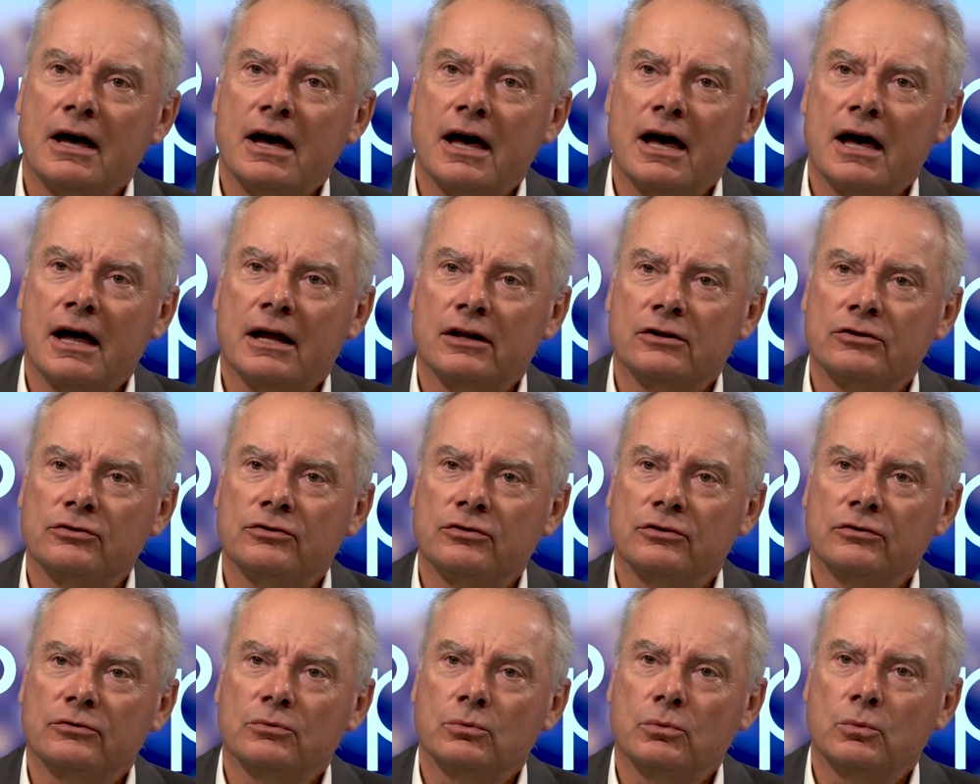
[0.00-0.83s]
and
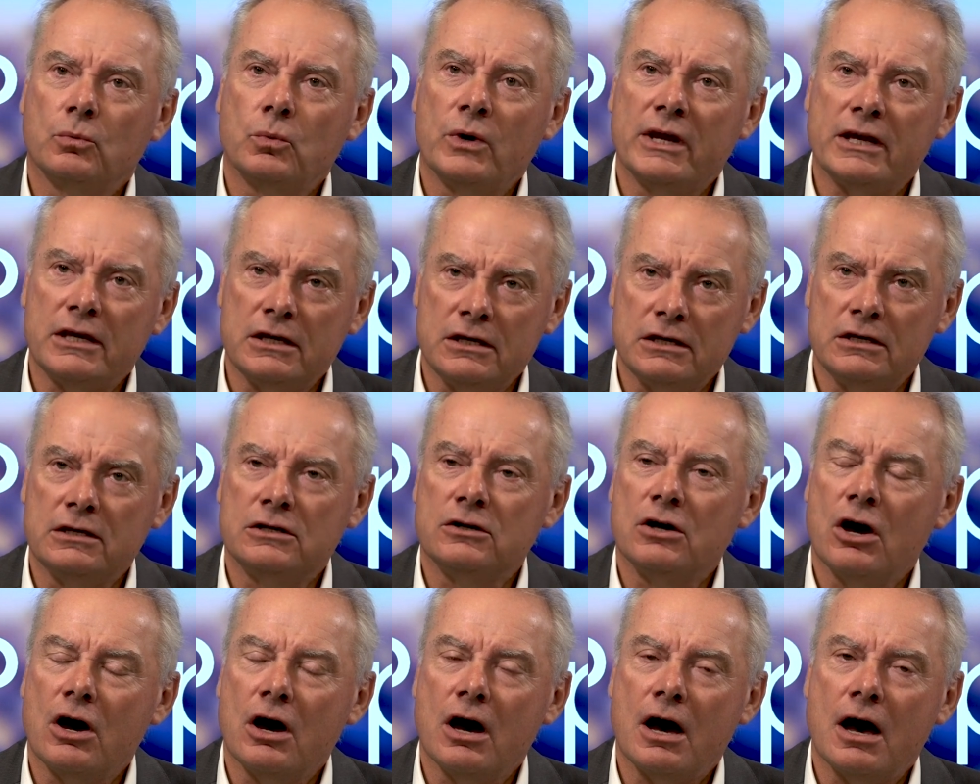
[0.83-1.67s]

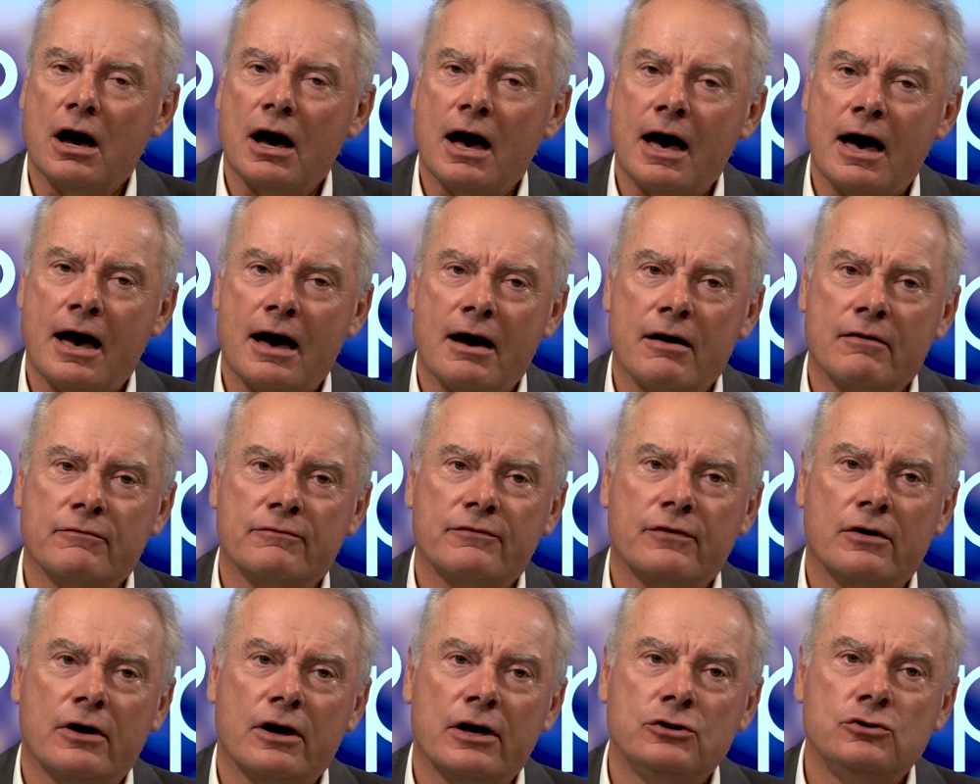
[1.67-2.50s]
we
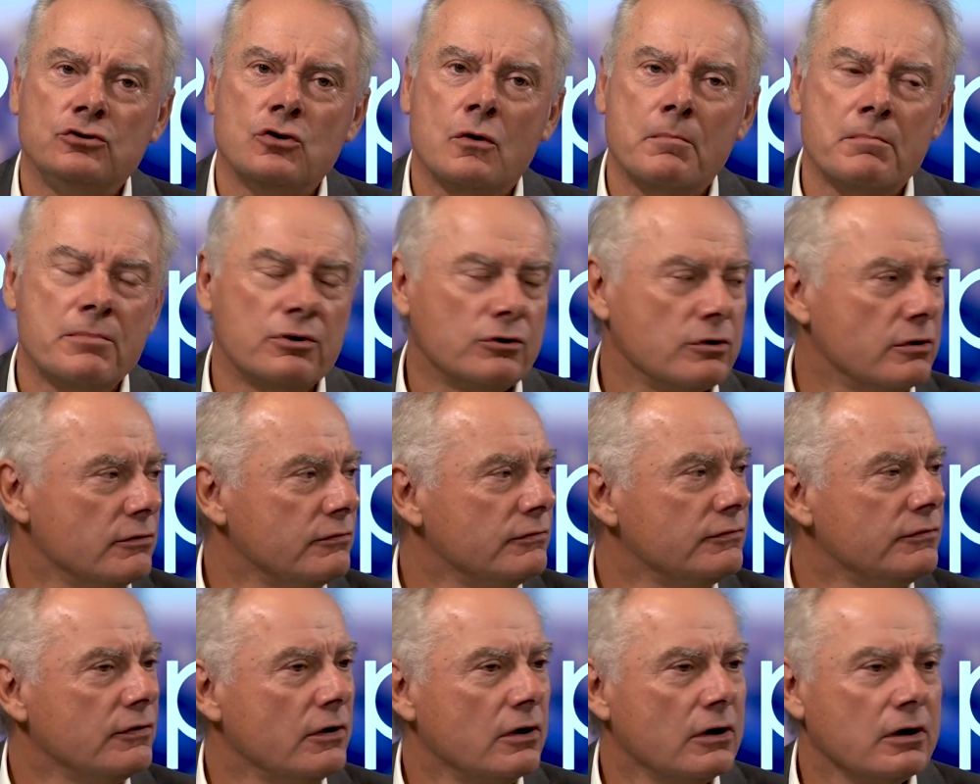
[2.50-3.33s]
have a number
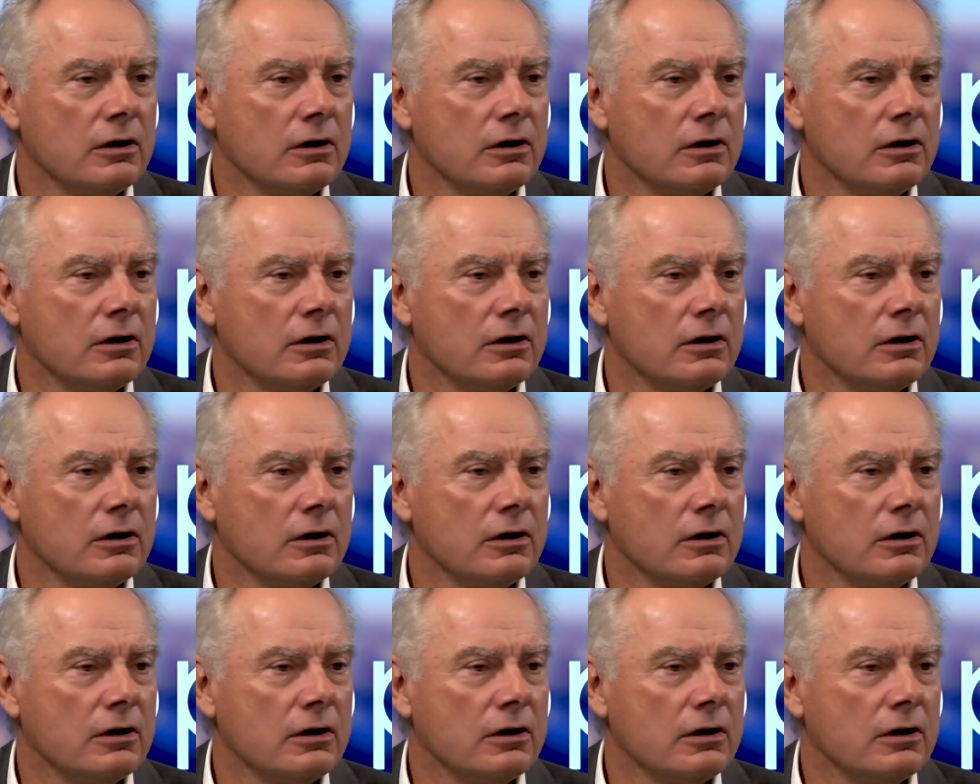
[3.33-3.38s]
of